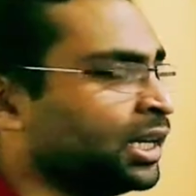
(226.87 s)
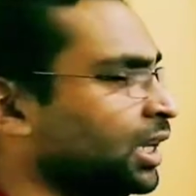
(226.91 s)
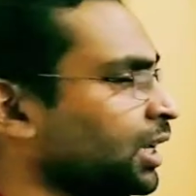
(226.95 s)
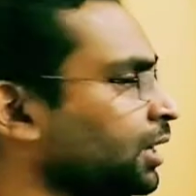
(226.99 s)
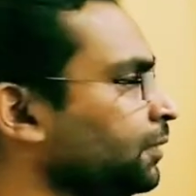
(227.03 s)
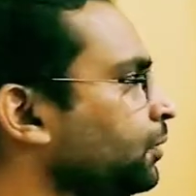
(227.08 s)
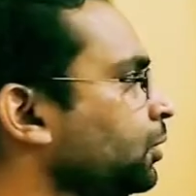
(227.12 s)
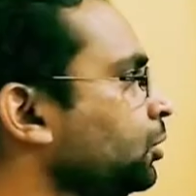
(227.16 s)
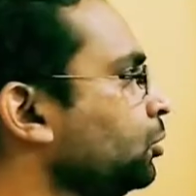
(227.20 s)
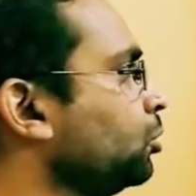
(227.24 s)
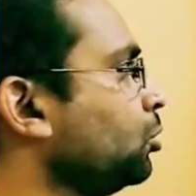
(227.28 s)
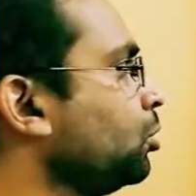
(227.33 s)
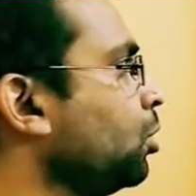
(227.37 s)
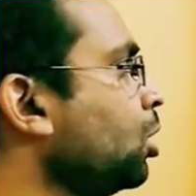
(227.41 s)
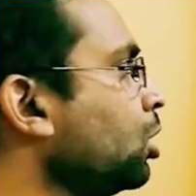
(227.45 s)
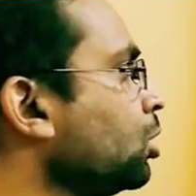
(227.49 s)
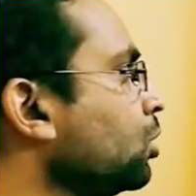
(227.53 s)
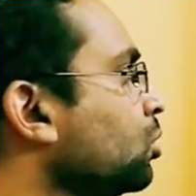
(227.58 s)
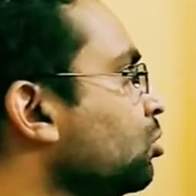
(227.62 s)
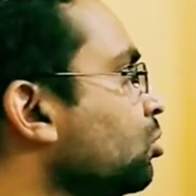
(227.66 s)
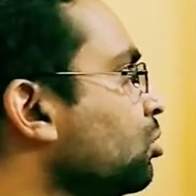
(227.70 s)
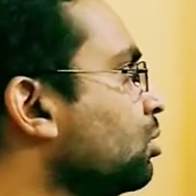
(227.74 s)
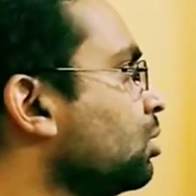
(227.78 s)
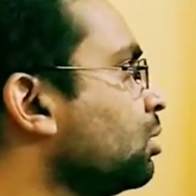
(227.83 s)
If you do
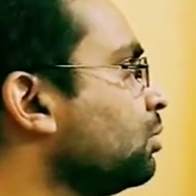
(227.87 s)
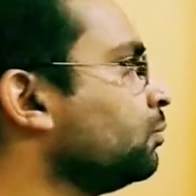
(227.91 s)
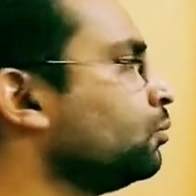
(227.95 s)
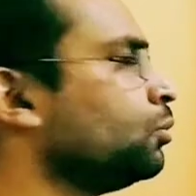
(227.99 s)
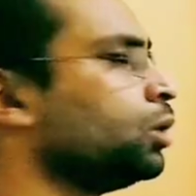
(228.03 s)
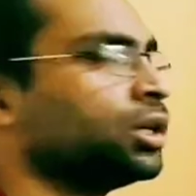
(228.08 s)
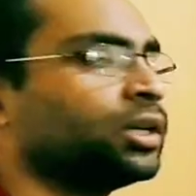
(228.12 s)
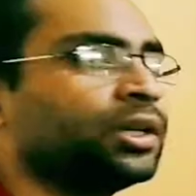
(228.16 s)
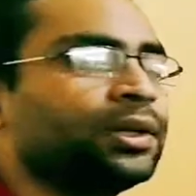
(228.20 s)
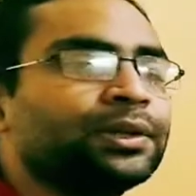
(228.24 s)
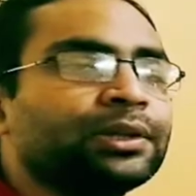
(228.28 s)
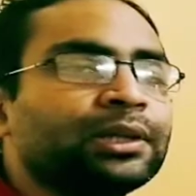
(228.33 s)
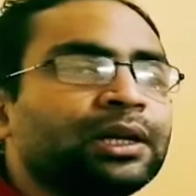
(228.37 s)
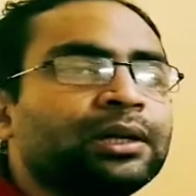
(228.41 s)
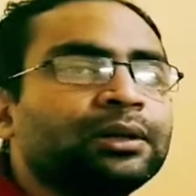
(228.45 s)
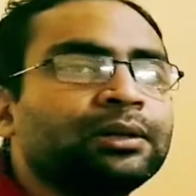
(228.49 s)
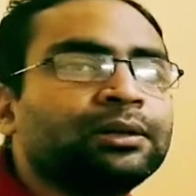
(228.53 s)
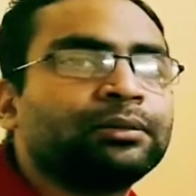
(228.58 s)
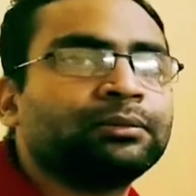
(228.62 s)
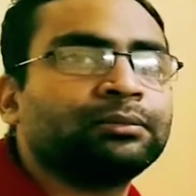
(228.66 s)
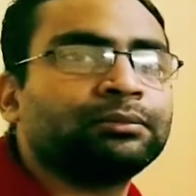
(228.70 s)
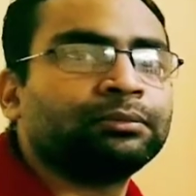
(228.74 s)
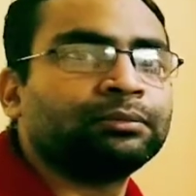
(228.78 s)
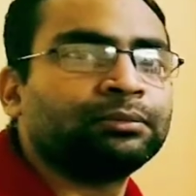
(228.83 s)
not know what is a
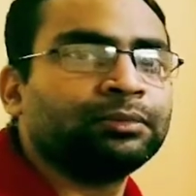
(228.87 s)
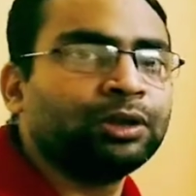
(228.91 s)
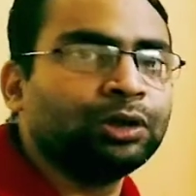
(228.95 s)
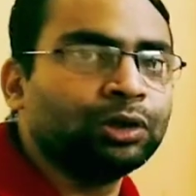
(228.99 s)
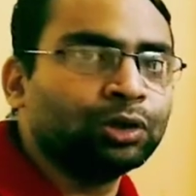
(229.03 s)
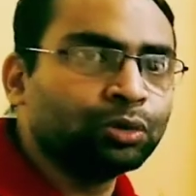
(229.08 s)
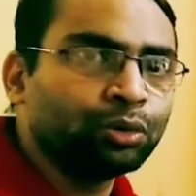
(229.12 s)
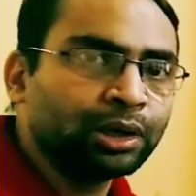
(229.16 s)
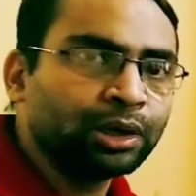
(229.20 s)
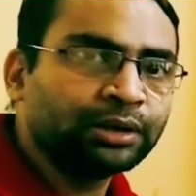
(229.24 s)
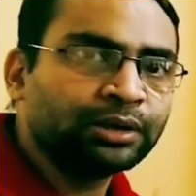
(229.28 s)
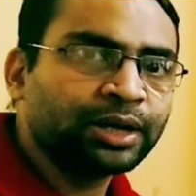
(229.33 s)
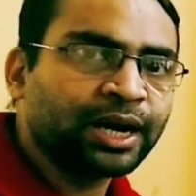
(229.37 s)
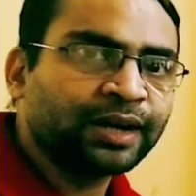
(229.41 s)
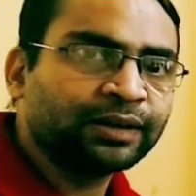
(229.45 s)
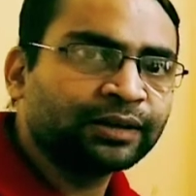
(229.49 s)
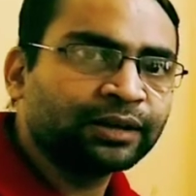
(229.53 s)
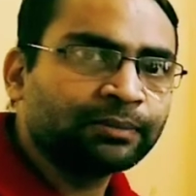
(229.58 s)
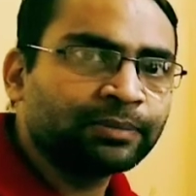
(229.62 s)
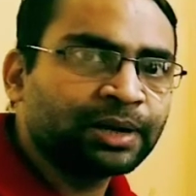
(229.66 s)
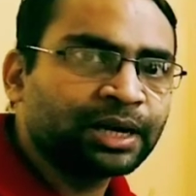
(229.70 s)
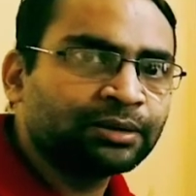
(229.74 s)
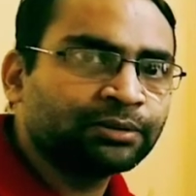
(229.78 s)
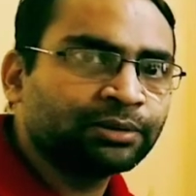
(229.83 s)
lower
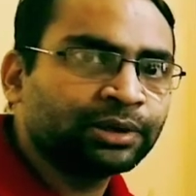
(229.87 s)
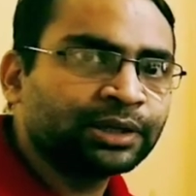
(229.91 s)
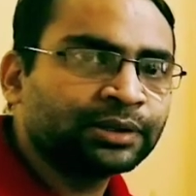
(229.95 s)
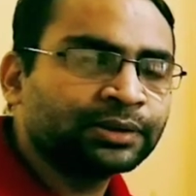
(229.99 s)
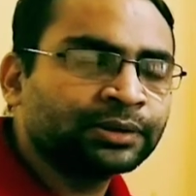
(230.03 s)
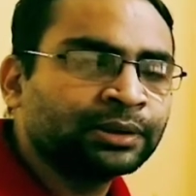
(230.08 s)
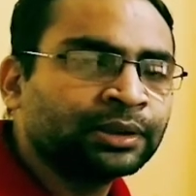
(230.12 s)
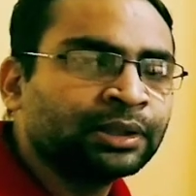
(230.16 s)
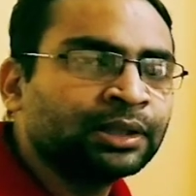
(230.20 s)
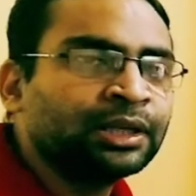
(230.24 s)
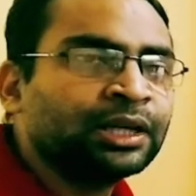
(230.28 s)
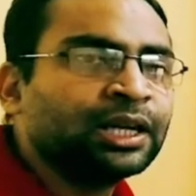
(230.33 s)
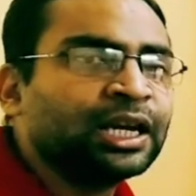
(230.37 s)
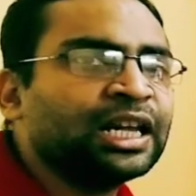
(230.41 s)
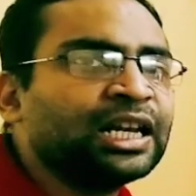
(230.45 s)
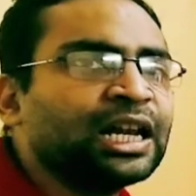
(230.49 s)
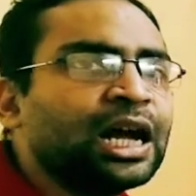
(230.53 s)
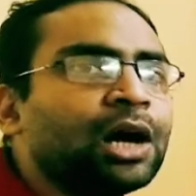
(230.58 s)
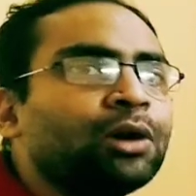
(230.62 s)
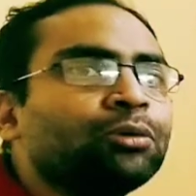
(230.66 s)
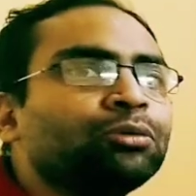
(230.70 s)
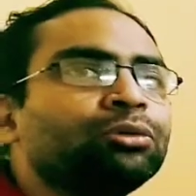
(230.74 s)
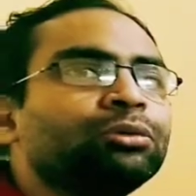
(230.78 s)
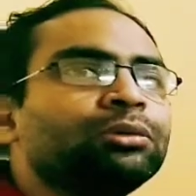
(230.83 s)
triangular matrix and
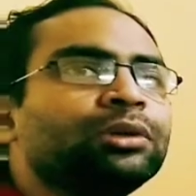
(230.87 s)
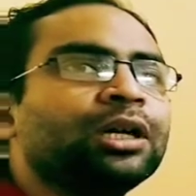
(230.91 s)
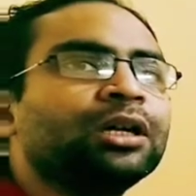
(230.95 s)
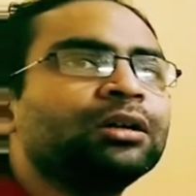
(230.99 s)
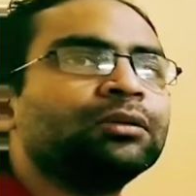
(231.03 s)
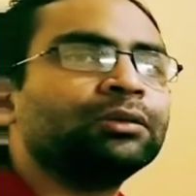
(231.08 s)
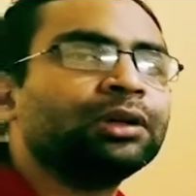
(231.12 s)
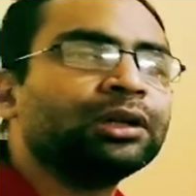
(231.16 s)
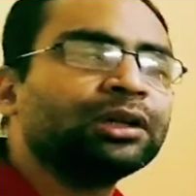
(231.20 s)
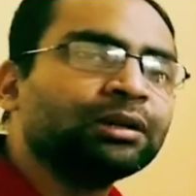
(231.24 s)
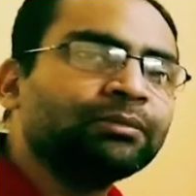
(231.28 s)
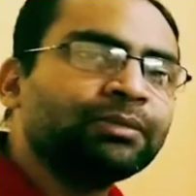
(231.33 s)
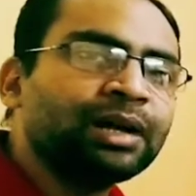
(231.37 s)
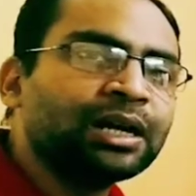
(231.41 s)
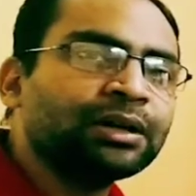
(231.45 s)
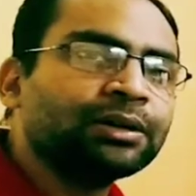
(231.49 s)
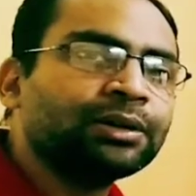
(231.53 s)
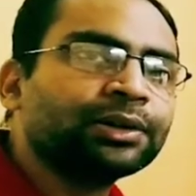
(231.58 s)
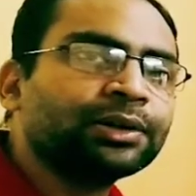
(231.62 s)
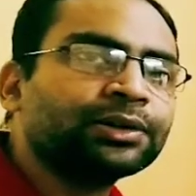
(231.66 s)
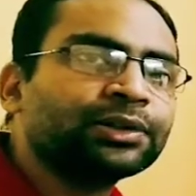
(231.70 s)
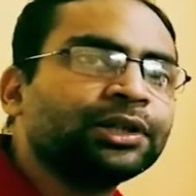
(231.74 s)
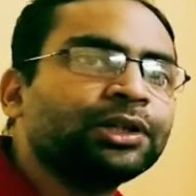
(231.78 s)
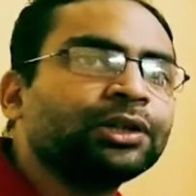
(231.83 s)
how to convert a
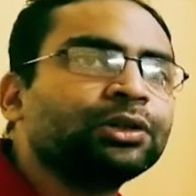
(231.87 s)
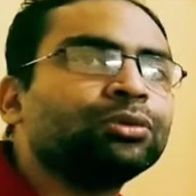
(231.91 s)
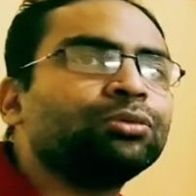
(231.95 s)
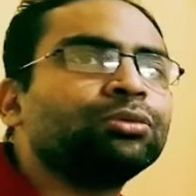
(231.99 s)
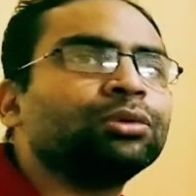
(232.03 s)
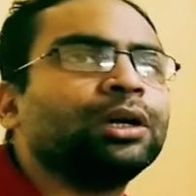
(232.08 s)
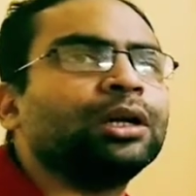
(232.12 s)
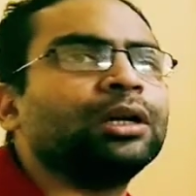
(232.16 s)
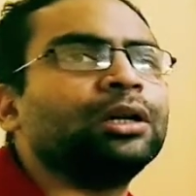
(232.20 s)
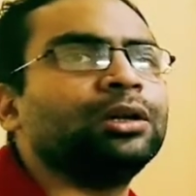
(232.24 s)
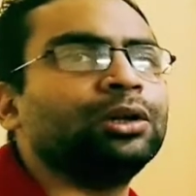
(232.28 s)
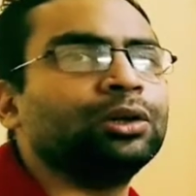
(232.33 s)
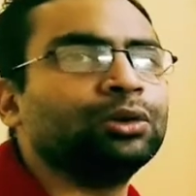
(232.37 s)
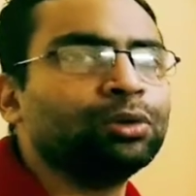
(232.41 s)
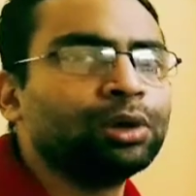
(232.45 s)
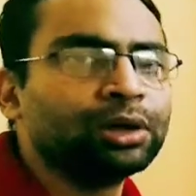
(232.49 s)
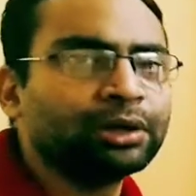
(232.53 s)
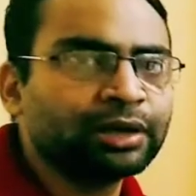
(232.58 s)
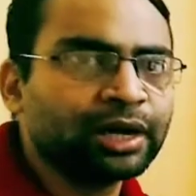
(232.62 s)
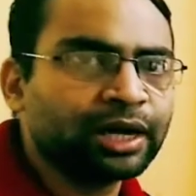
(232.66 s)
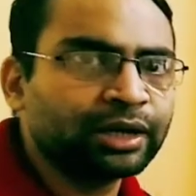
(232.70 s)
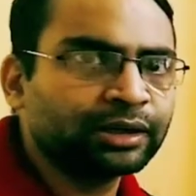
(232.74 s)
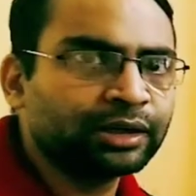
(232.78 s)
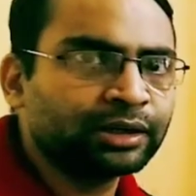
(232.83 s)
matrix into lower
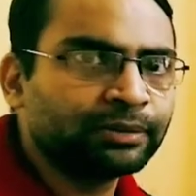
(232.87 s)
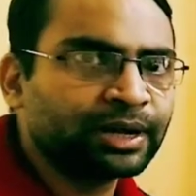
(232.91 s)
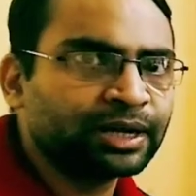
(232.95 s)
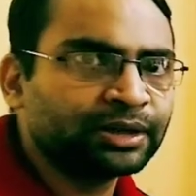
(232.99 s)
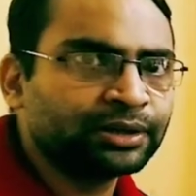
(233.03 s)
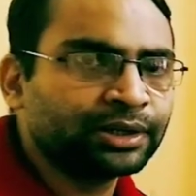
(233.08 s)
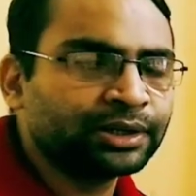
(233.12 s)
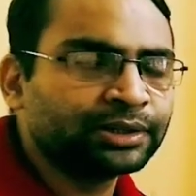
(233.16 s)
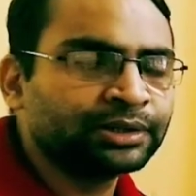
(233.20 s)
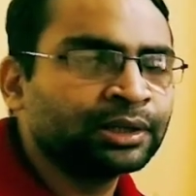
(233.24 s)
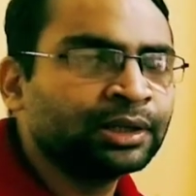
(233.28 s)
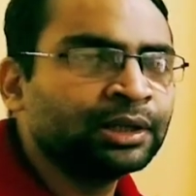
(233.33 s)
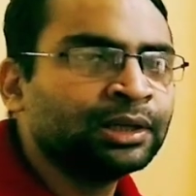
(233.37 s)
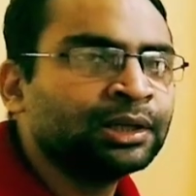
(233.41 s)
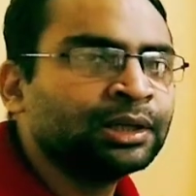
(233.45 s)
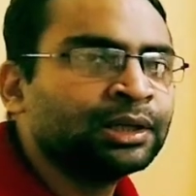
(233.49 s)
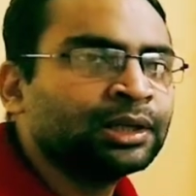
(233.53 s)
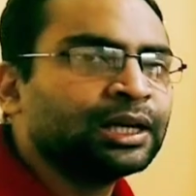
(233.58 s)
triangular matrix,